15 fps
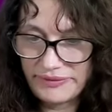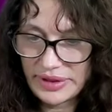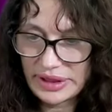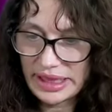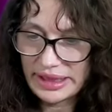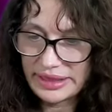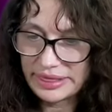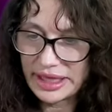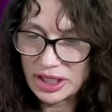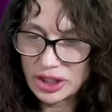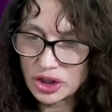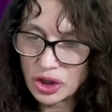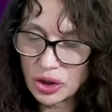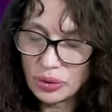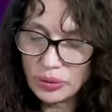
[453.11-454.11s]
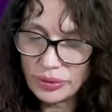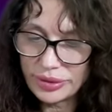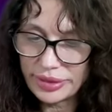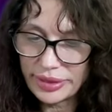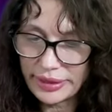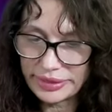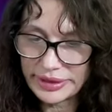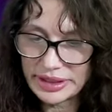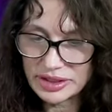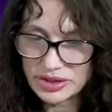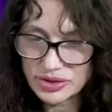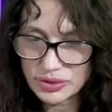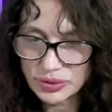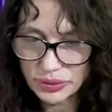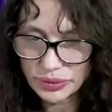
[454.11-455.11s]
feel like they know that they
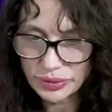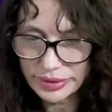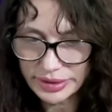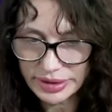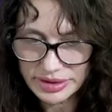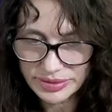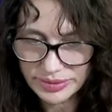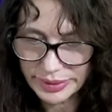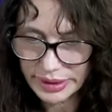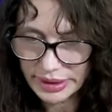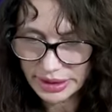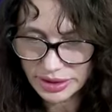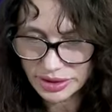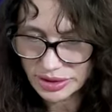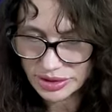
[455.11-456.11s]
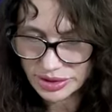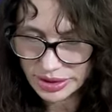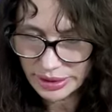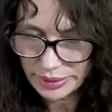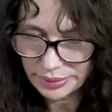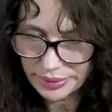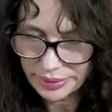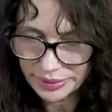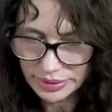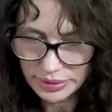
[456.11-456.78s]
screwed this relationship,